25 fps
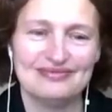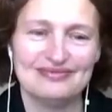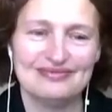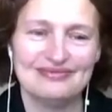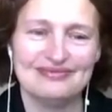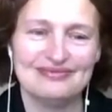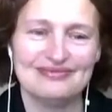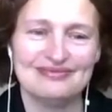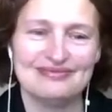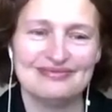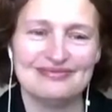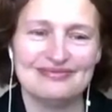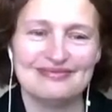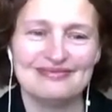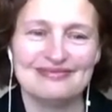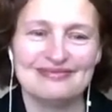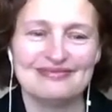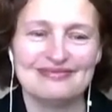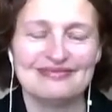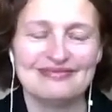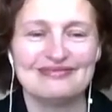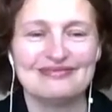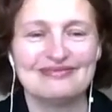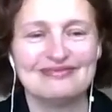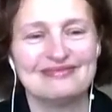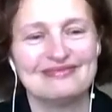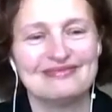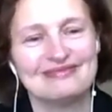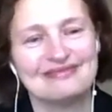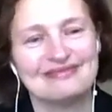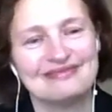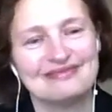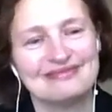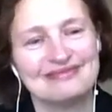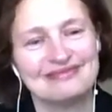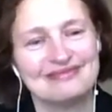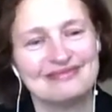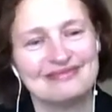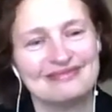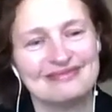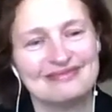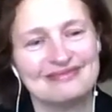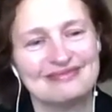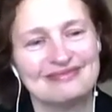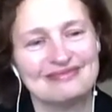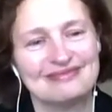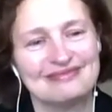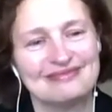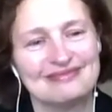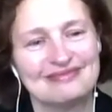
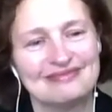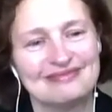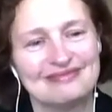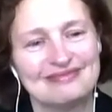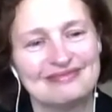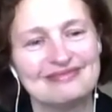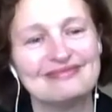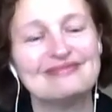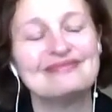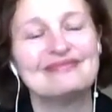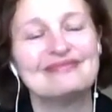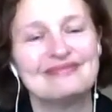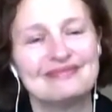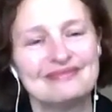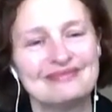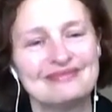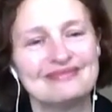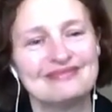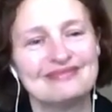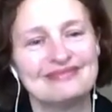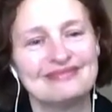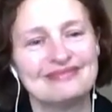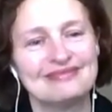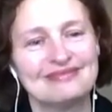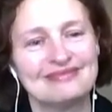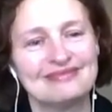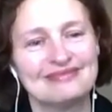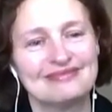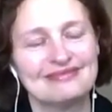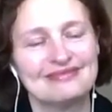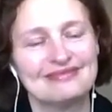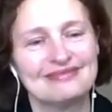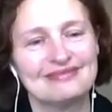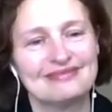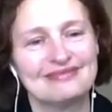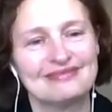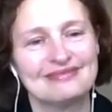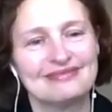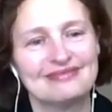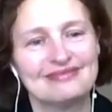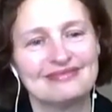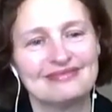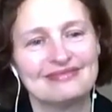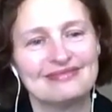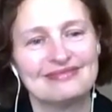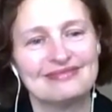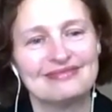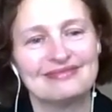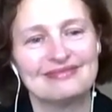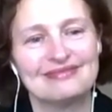
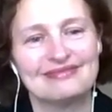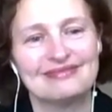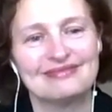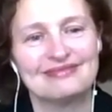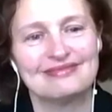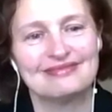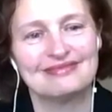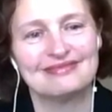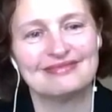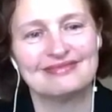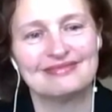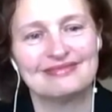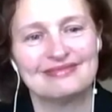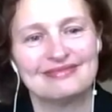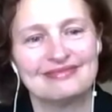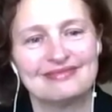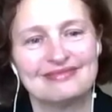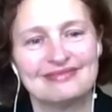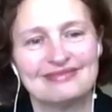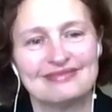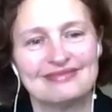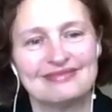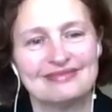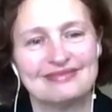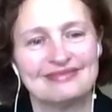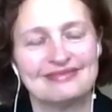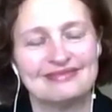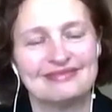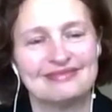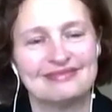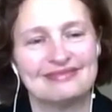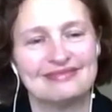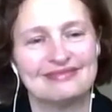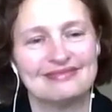The person shown says nothing.